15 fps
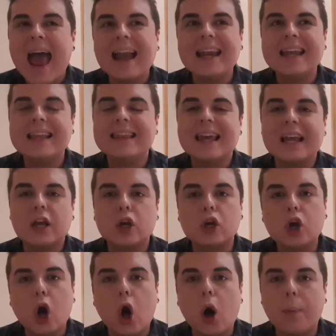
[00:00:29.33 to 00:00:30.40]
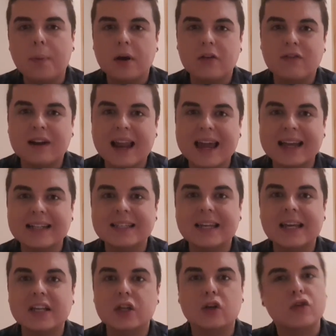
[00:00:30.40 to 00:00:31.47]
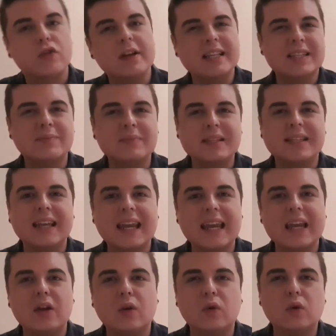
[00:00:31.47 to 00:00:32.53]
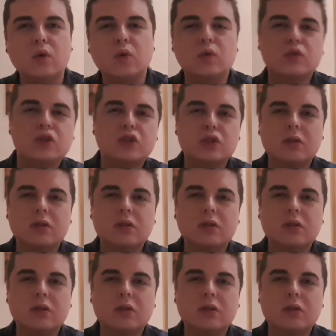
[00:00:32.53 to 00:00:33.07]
anything copper related, Christmassy or,